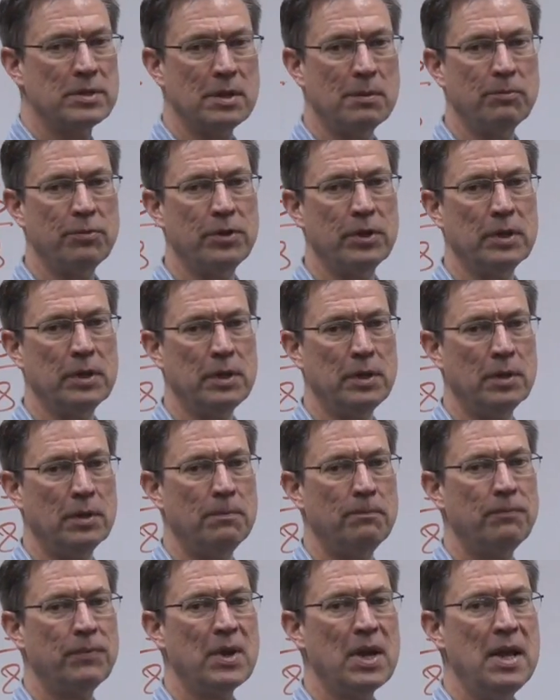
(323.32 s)
something
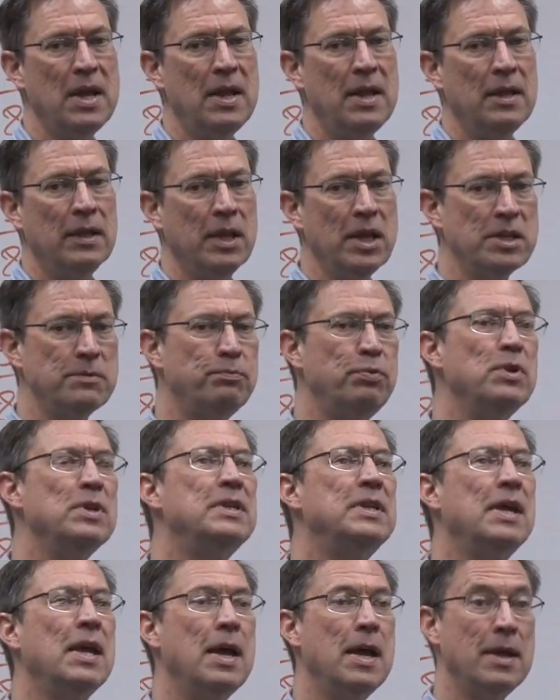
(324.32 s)
here. Let's
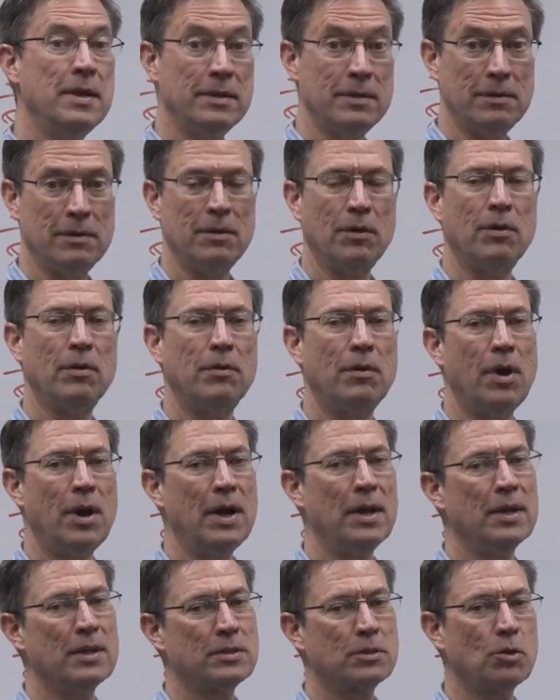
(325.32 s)
pretend, all
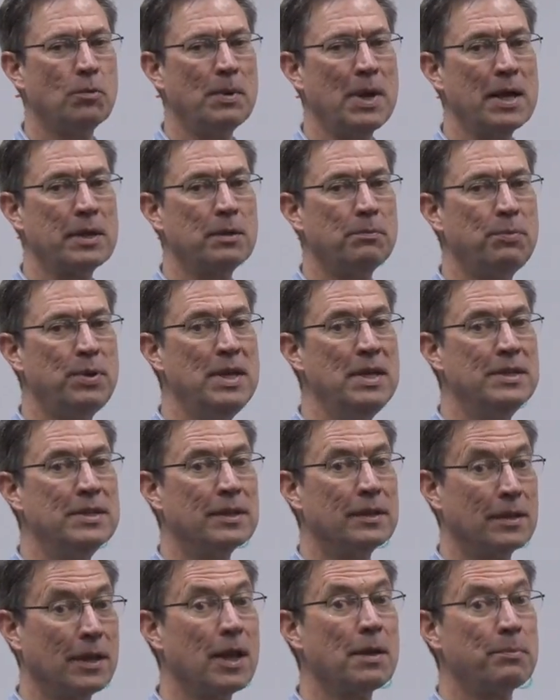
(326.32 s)
right, let's go back to
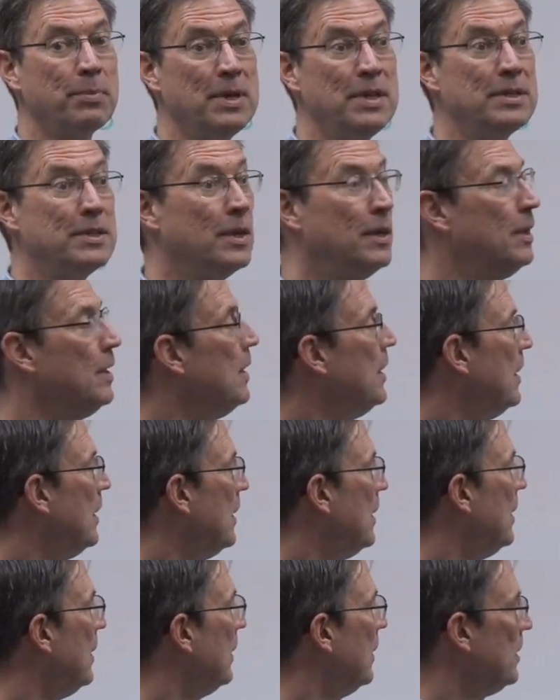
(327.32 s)
pizza. You like pizza?
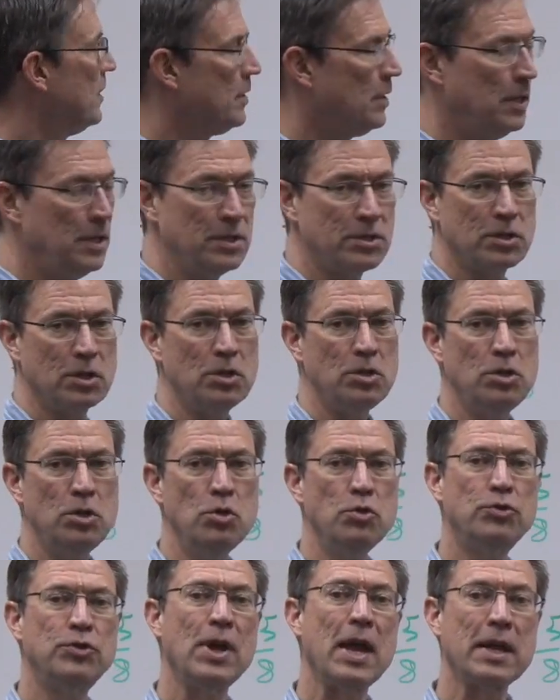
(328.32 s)
Let's say it's a
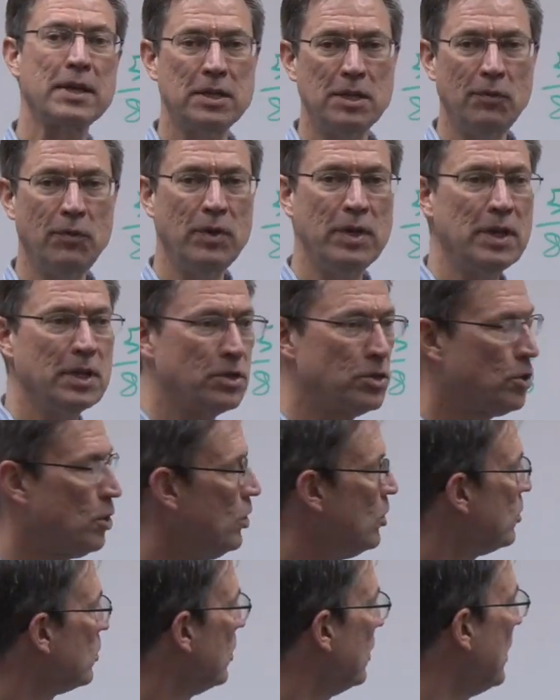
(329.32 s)
youth activity at
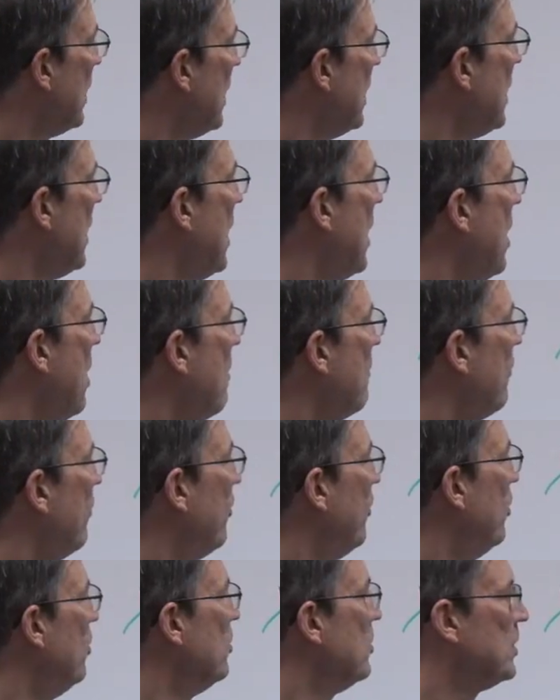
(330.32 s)
church and they have
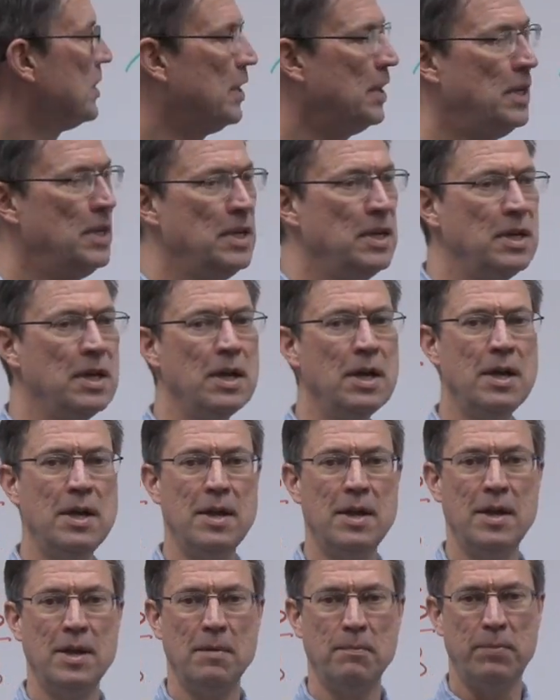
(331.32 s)
13
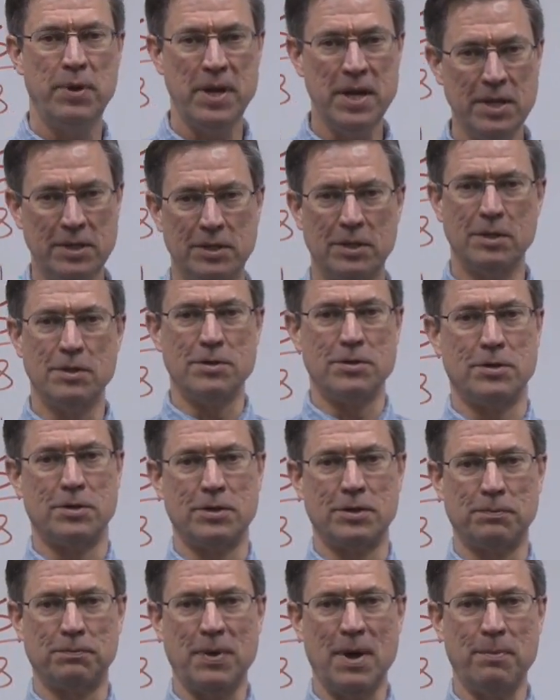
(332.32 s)

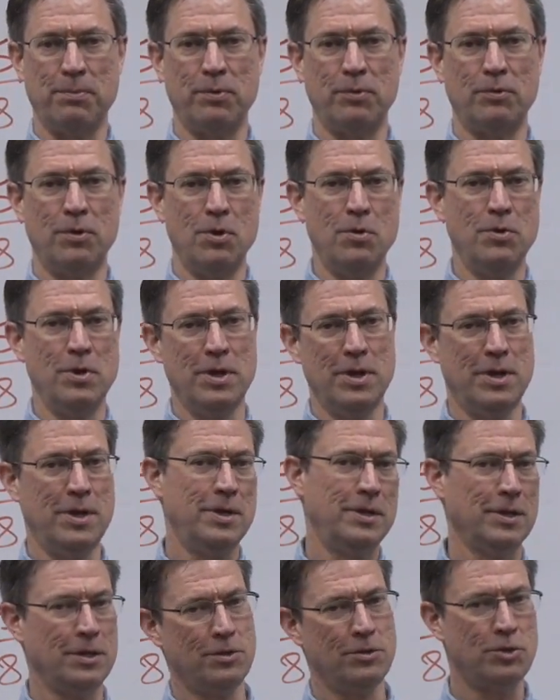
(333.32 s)
pizzas,
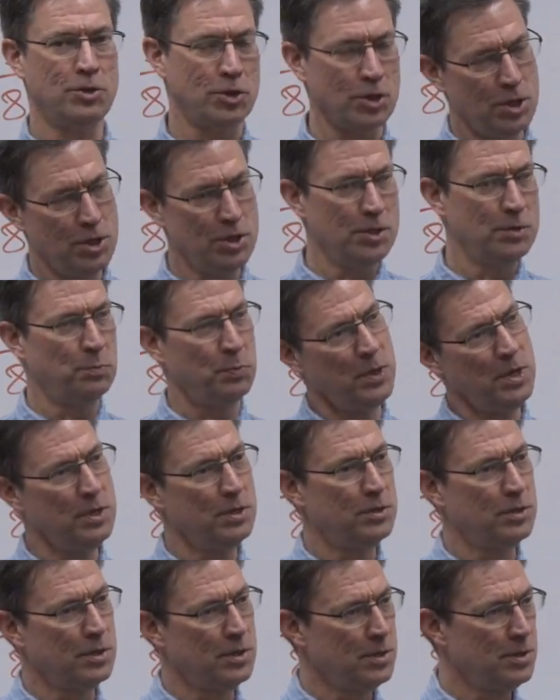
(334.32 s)
pepperoni and cheese
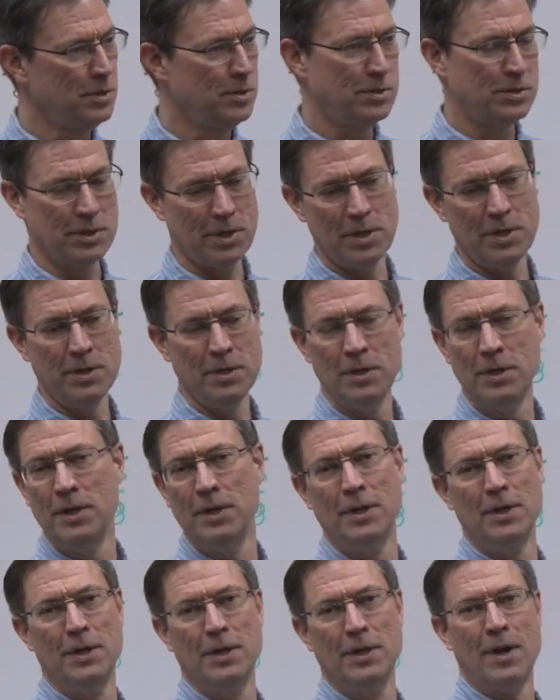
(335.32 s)
pizzas and
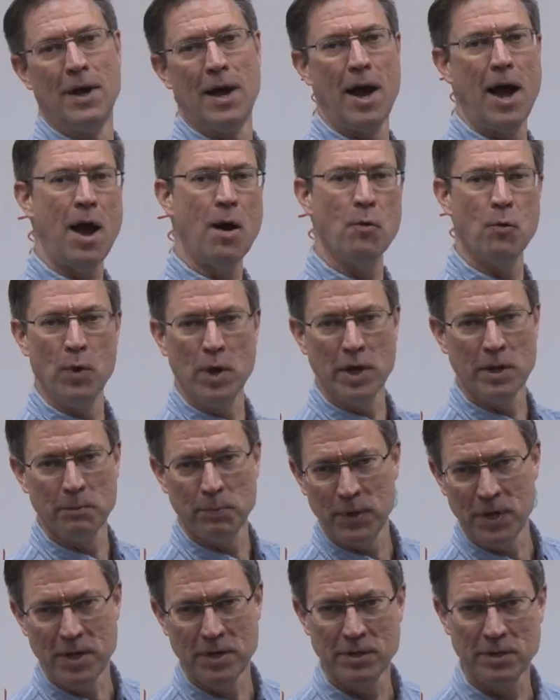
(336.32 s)
hot wing
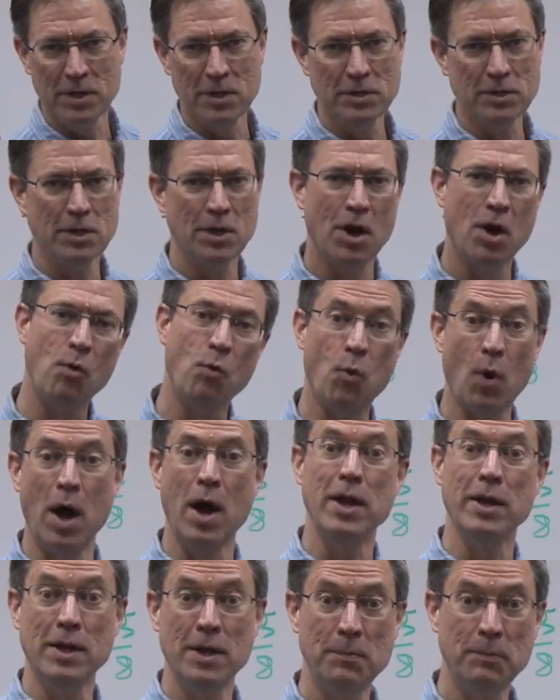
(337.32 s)
pizzas and
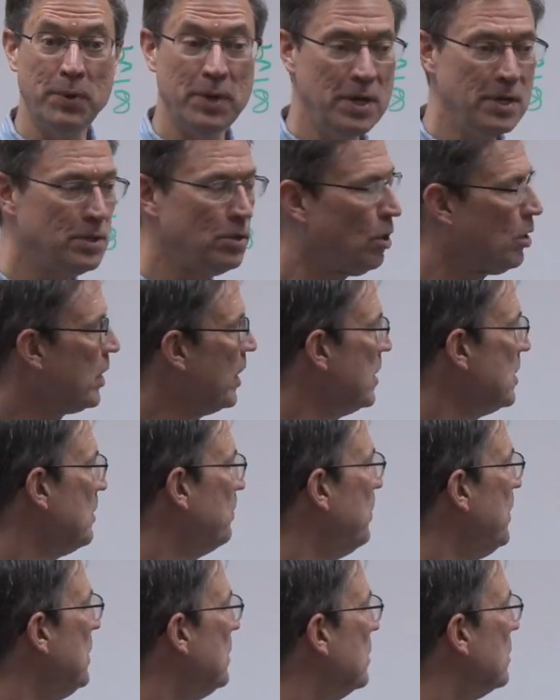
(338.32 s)
Hawaiian pizza, all kinds
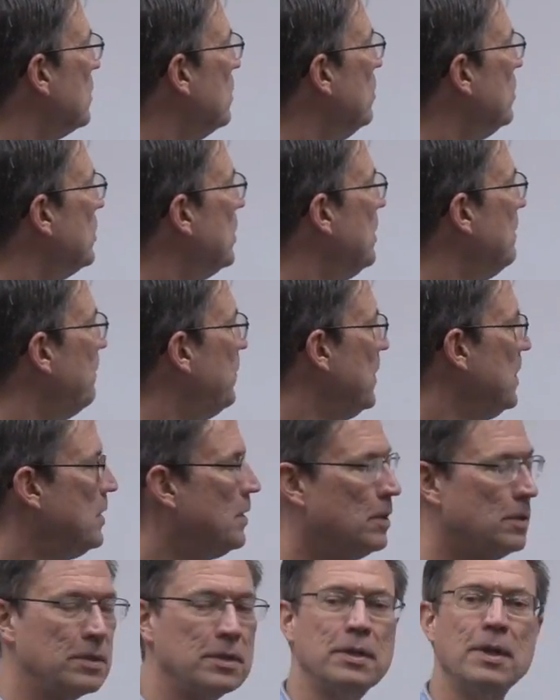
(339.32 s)
of pizzas, 13
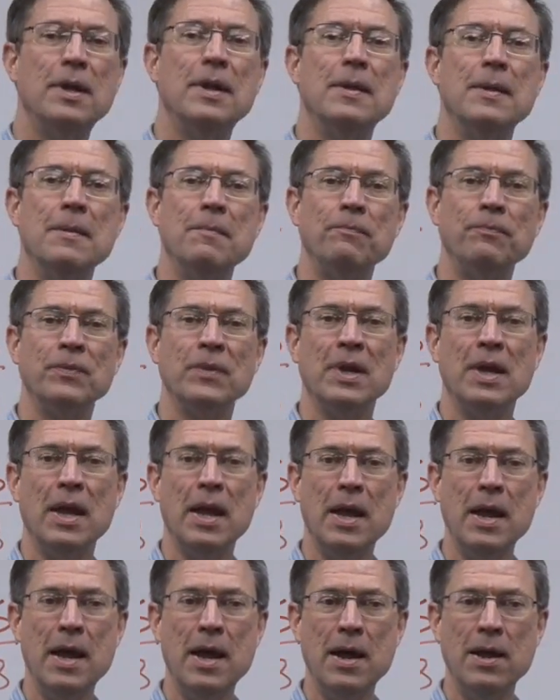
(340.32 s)
pizzas.
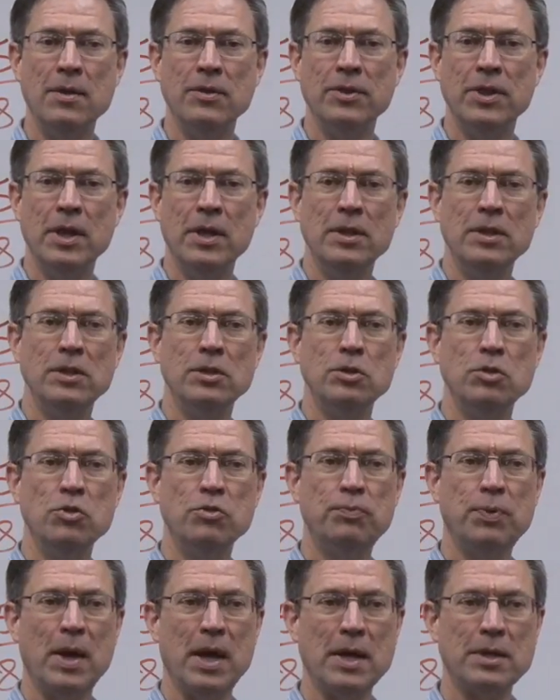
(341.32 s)
And then the
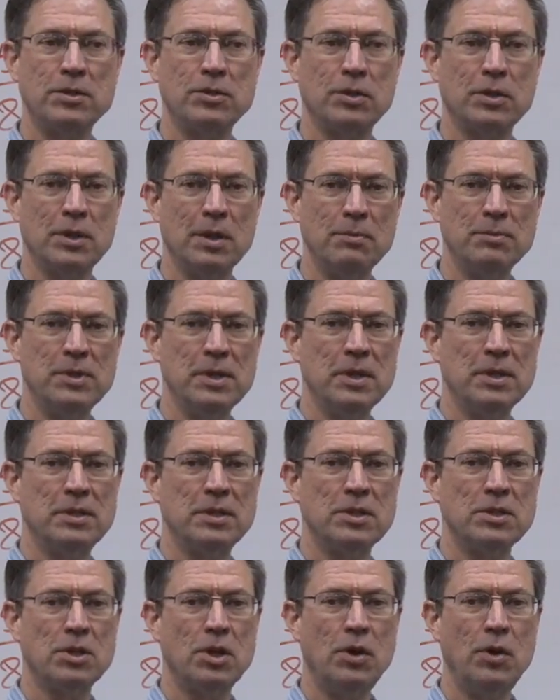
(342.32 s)
youth pastor comes in and
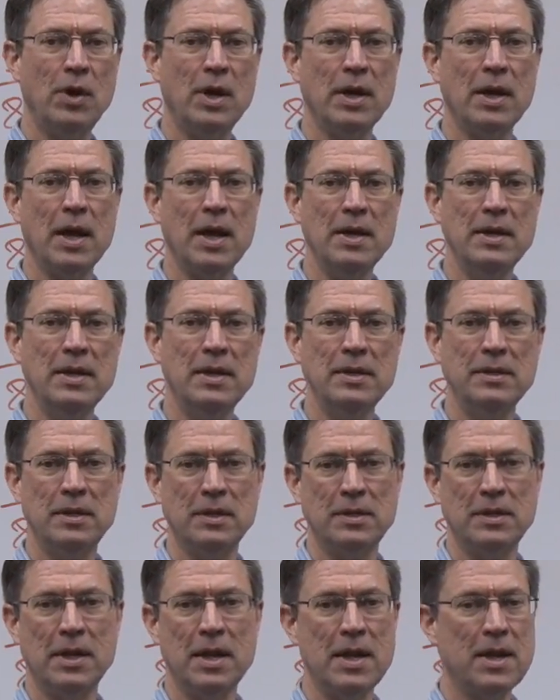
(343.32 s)
says, all right, I need
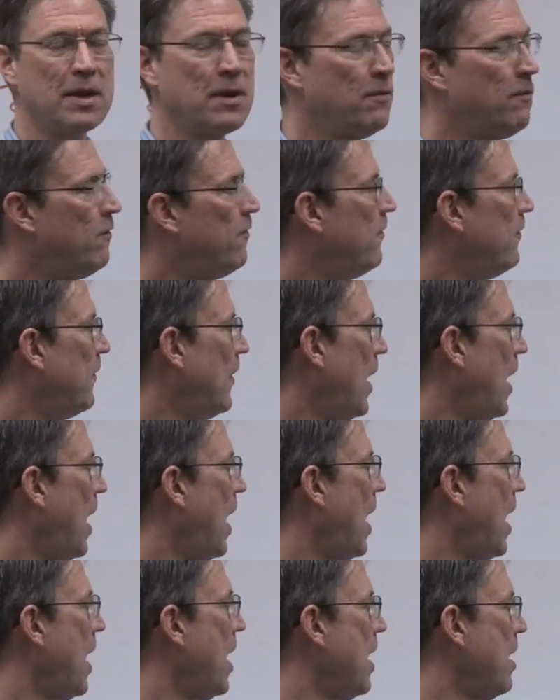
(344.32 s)
to take
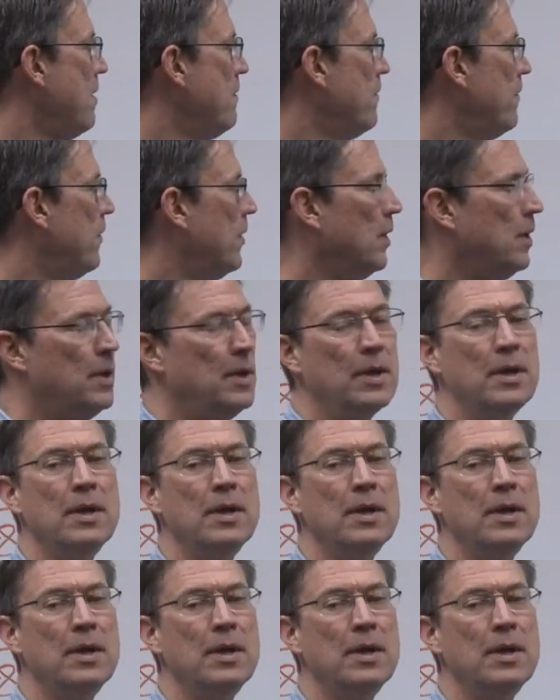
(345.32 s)
5